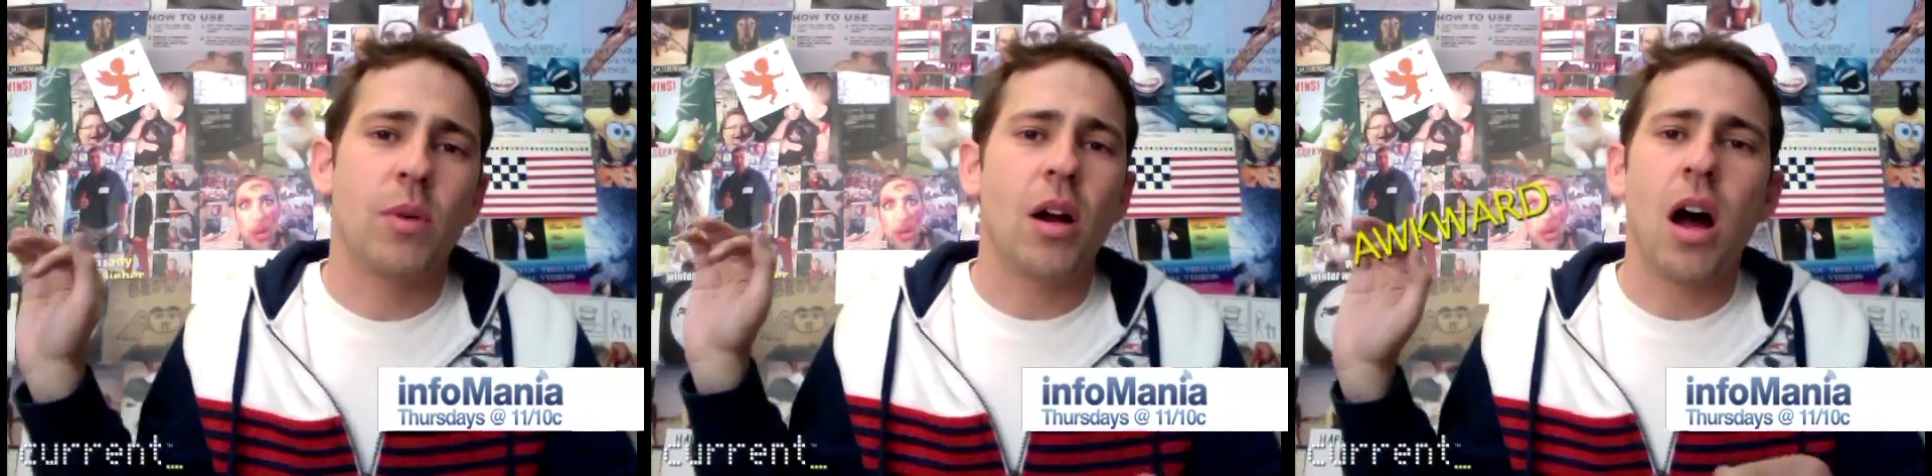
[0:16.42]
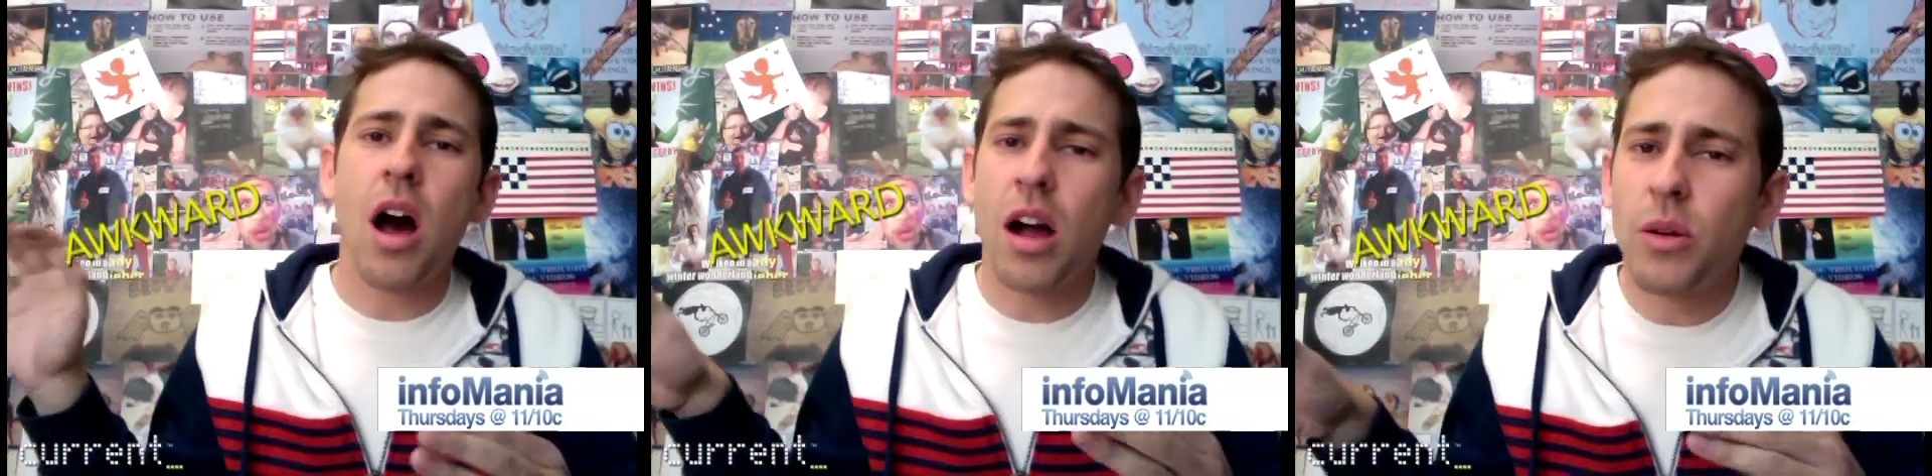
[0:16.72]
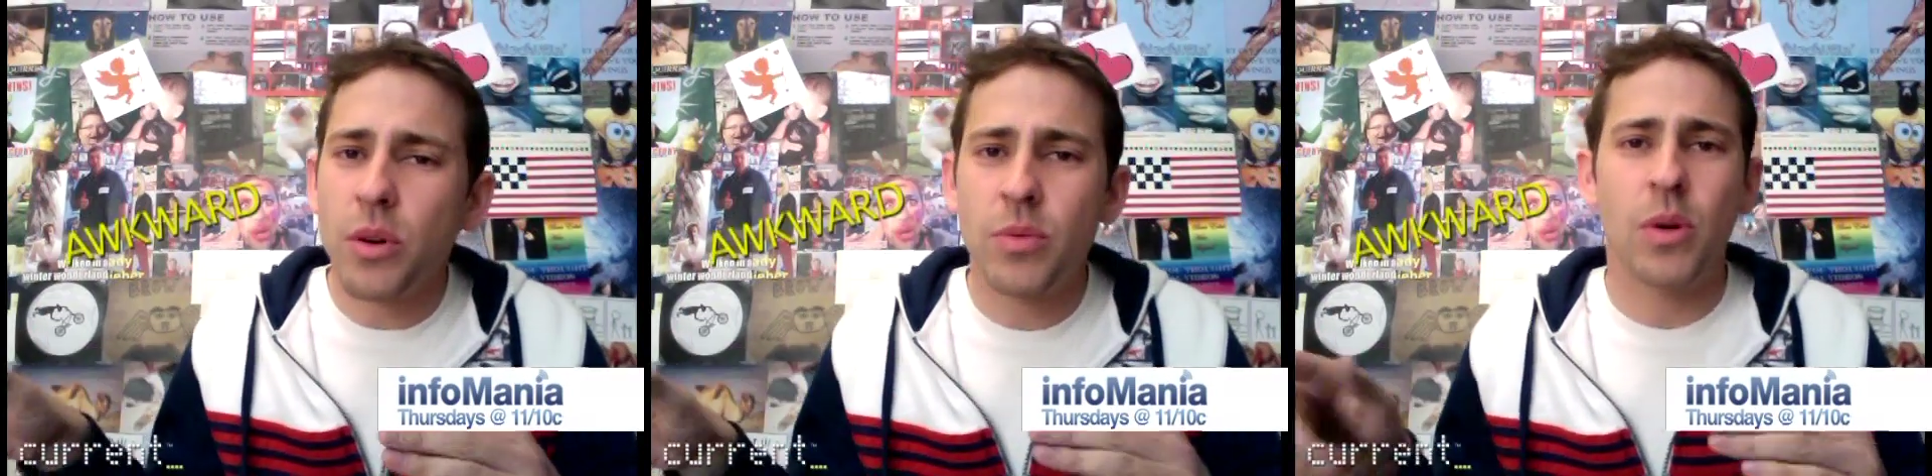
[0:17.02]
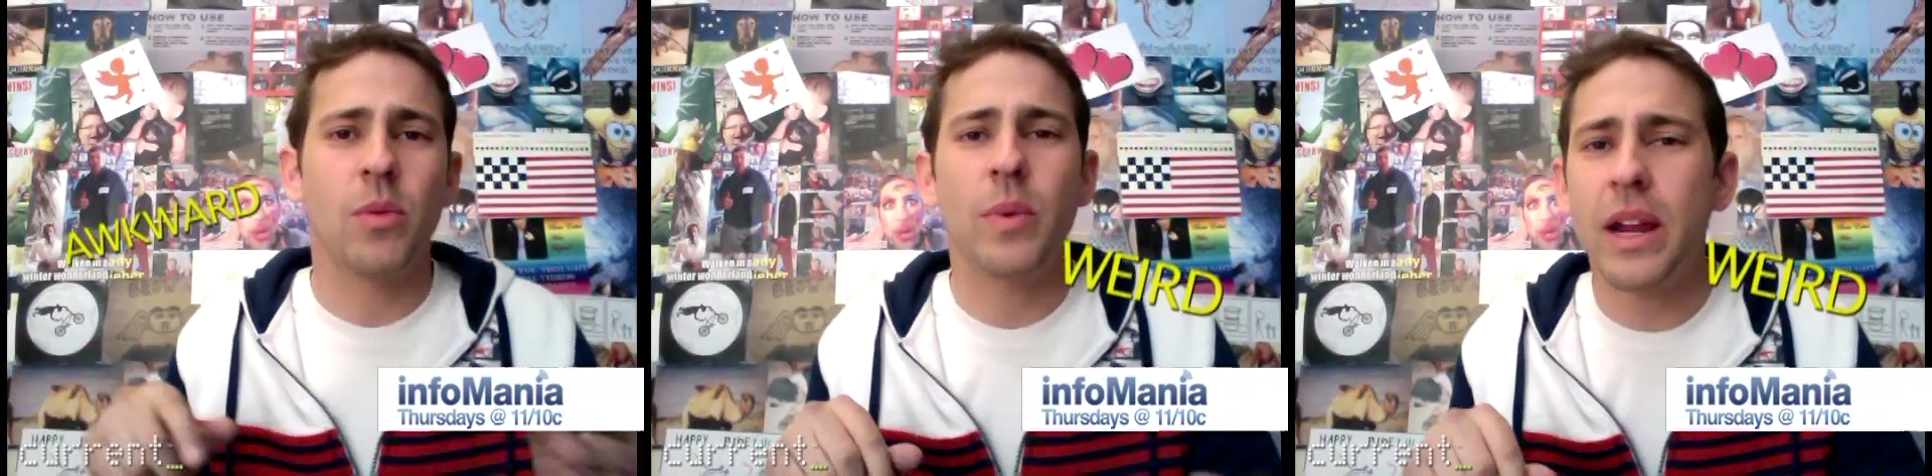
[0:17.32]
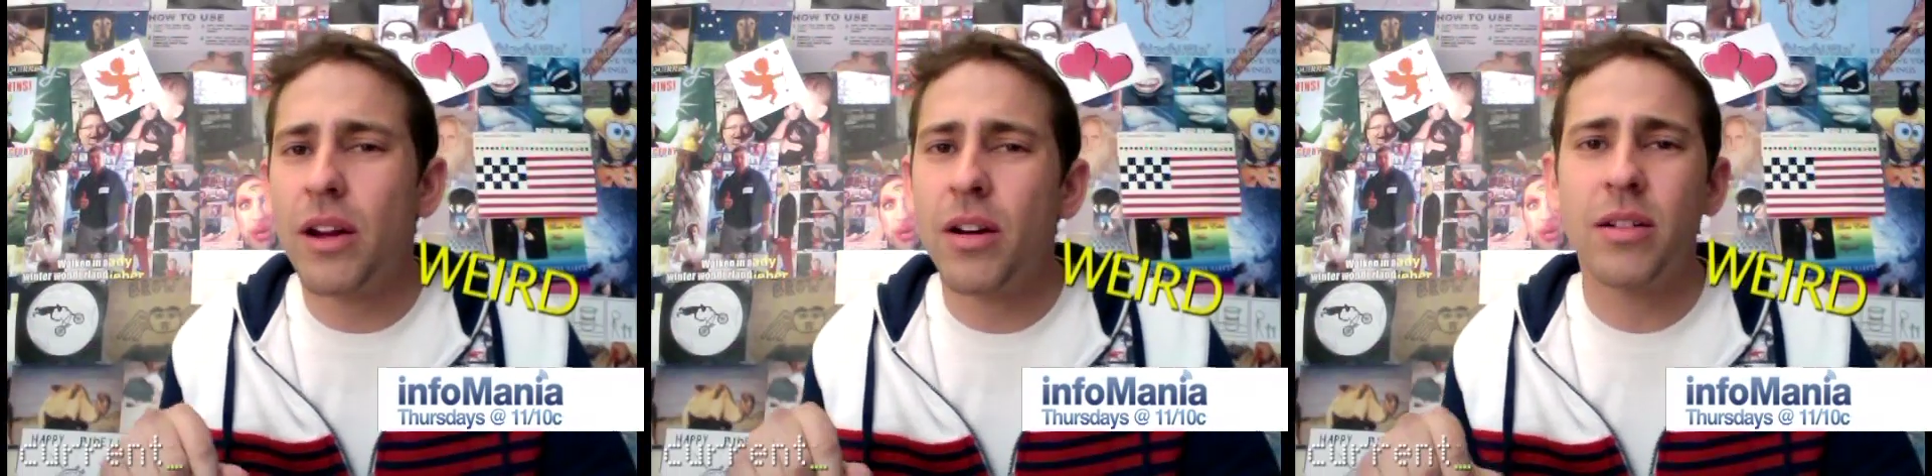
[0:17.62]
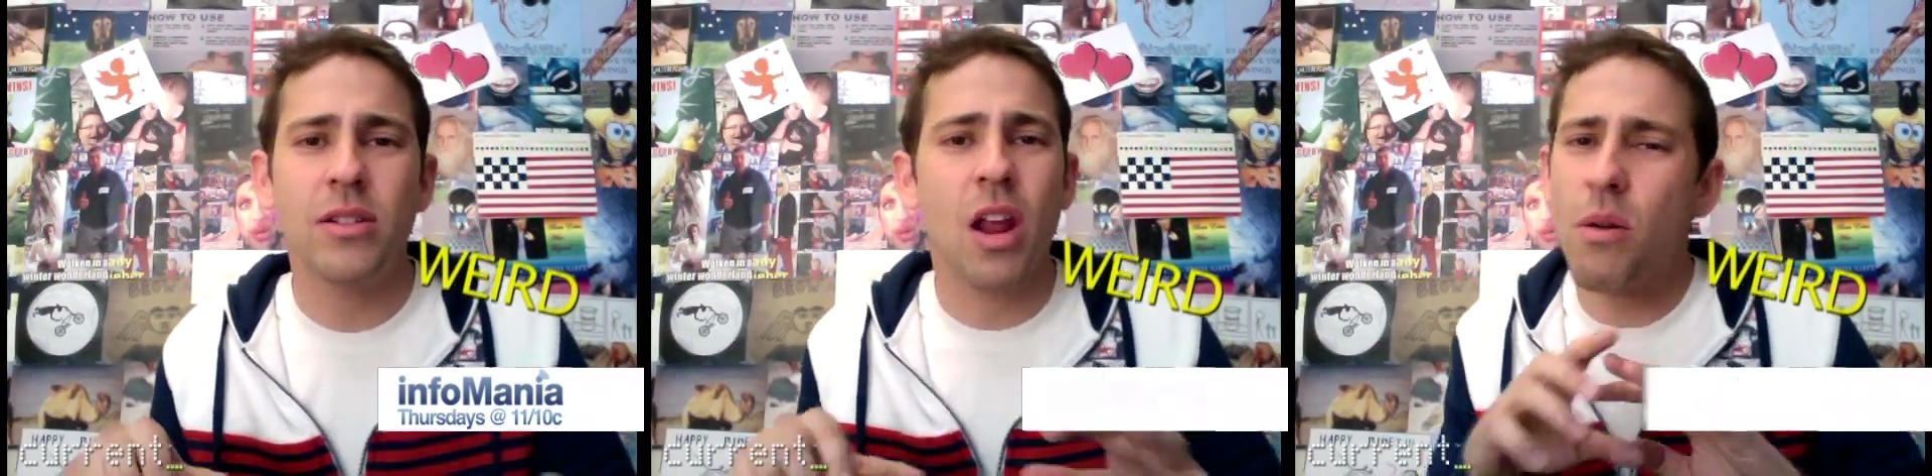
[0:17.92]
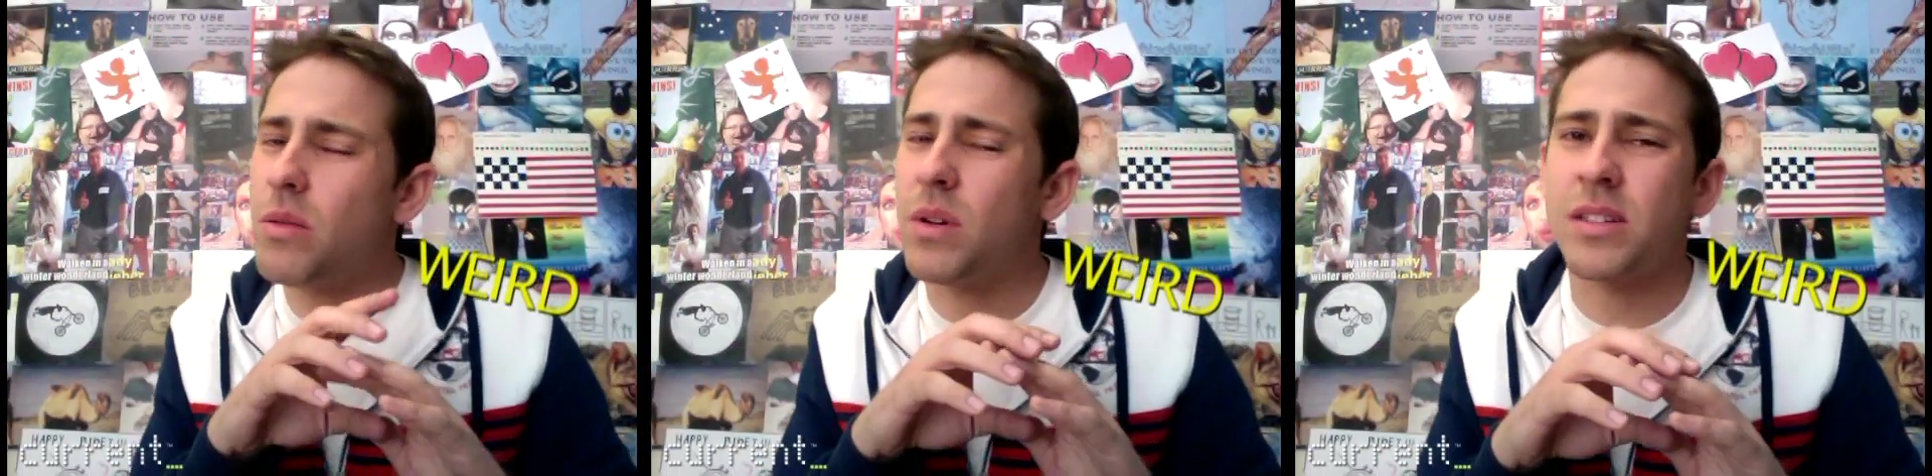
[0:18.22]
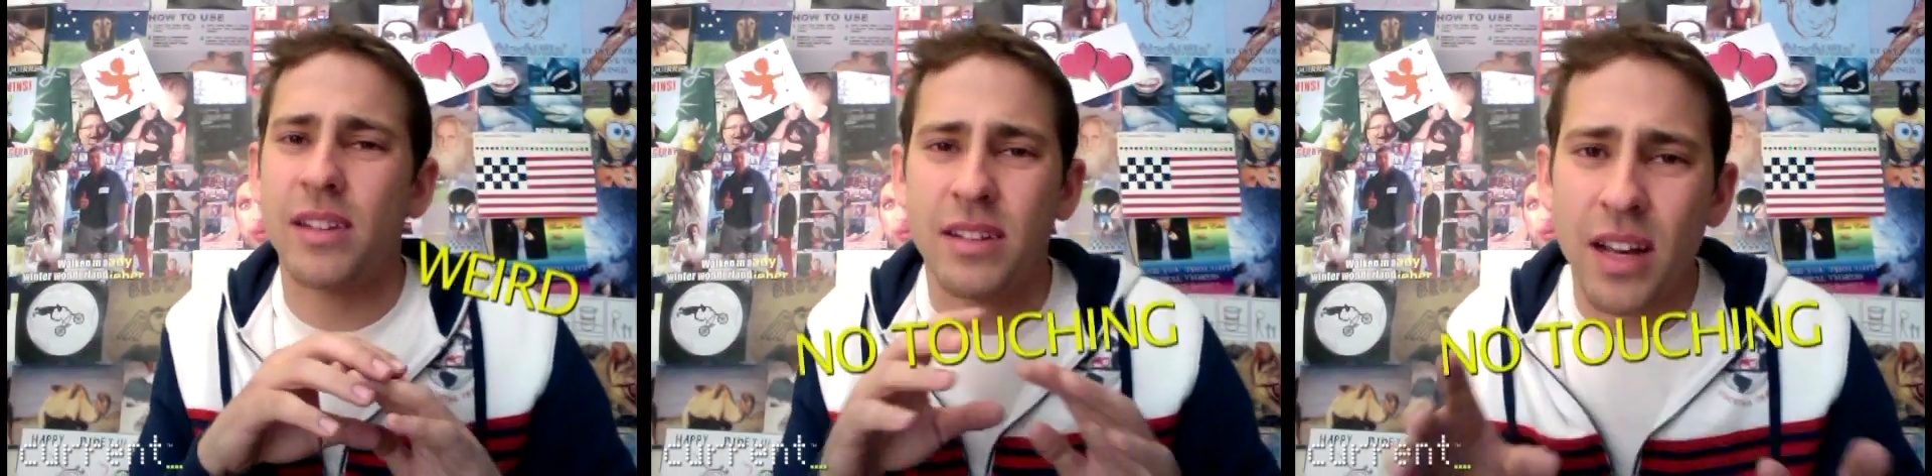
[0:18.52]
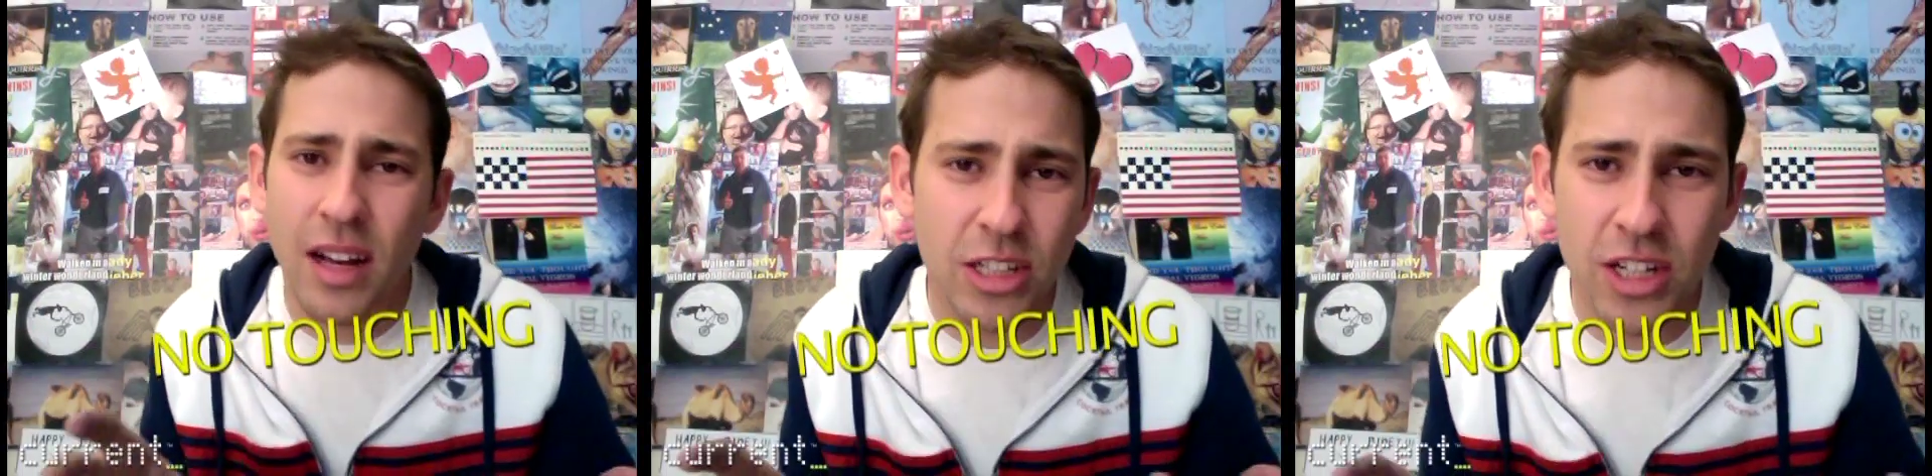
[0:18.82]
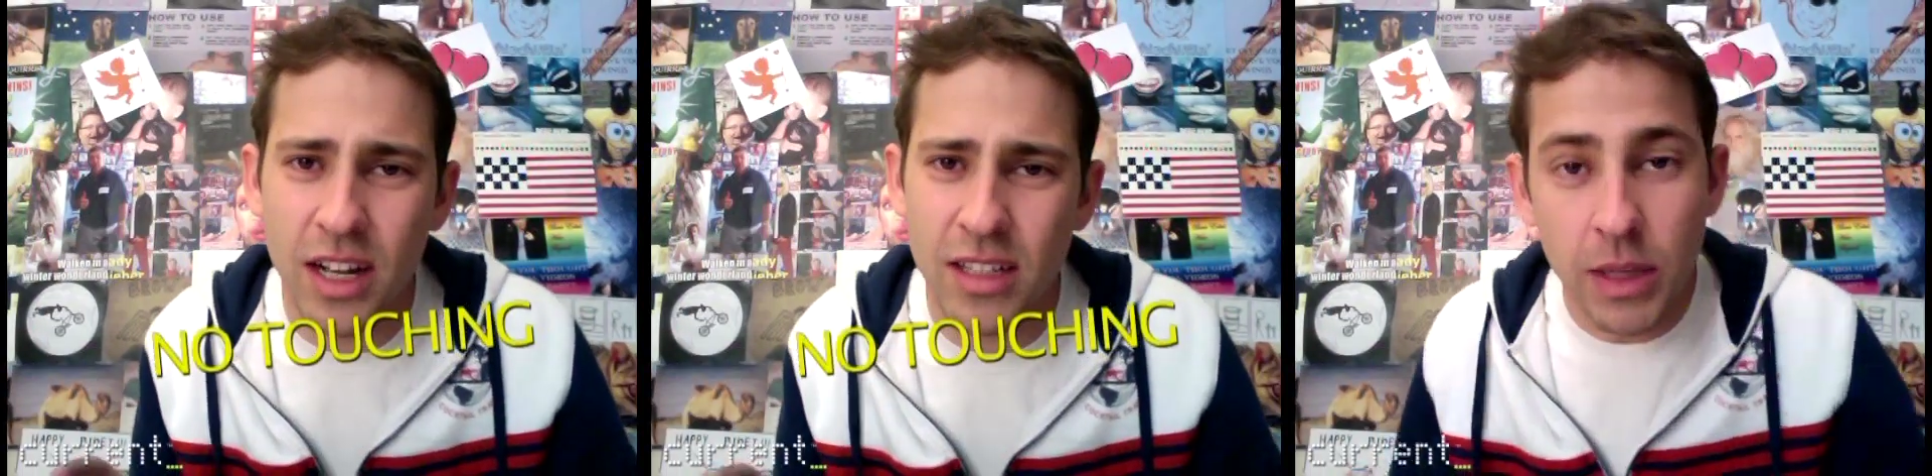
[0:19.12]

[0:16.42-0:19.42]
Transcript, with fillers: We're awkward, we're weird, no one wants to touch us.